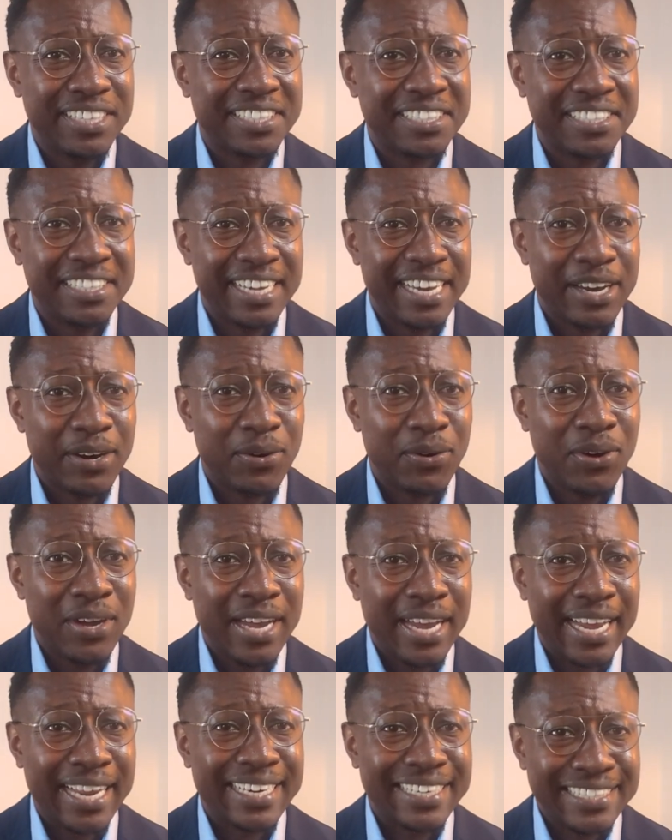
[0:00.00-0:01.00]
this deal
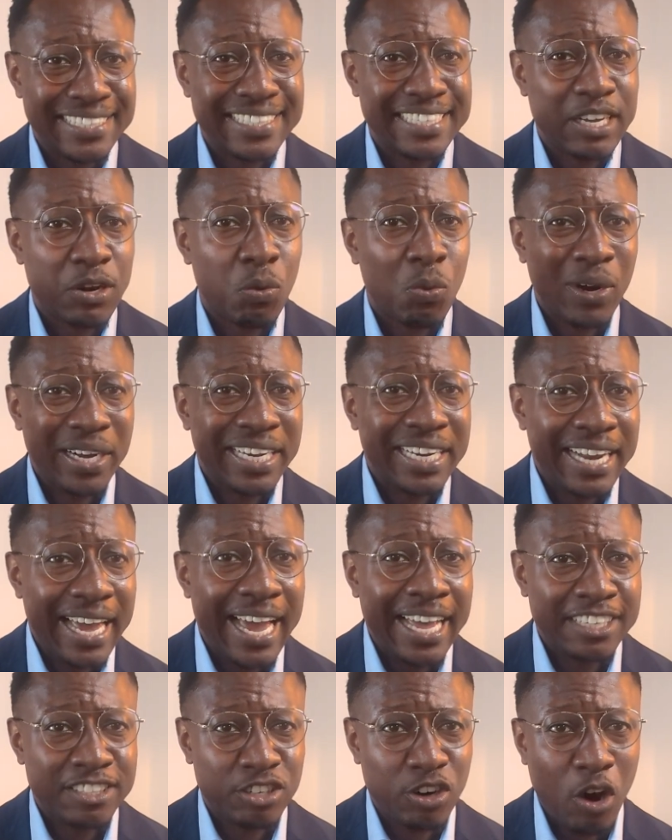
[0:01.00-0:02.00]
and see what it
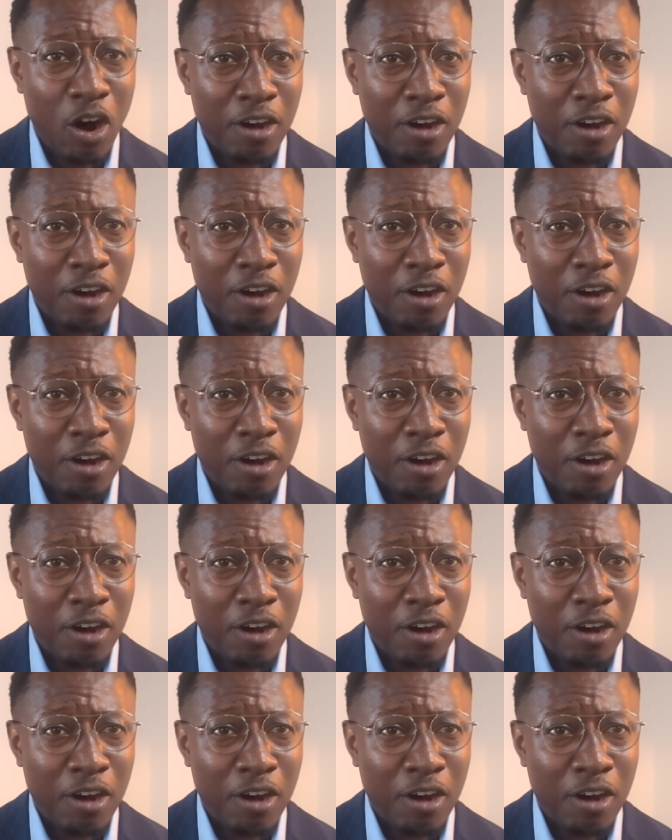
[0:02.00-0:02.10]
has to